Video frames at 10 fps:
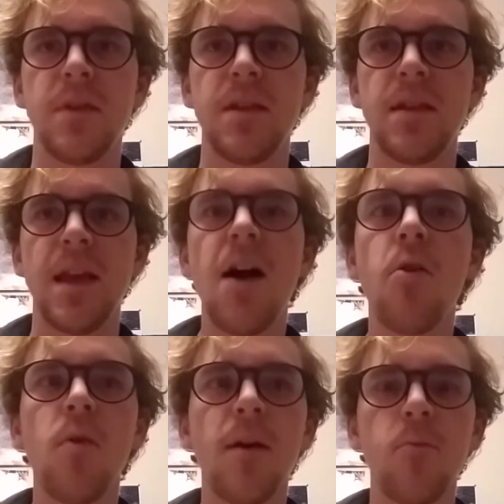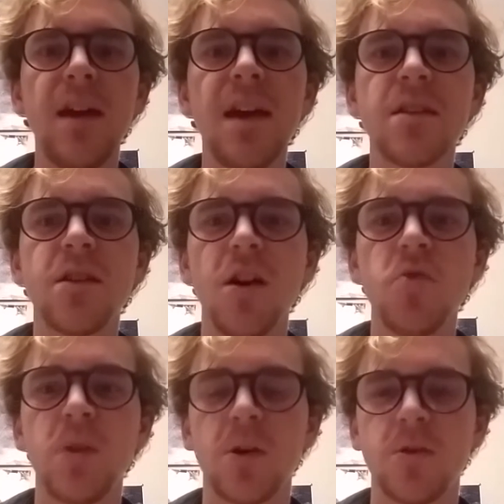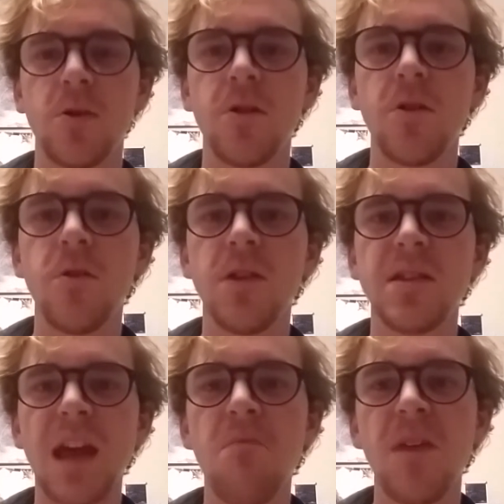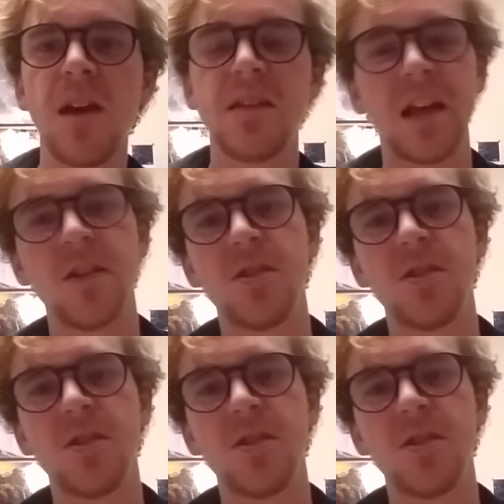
now we as a country are starting to do the same things that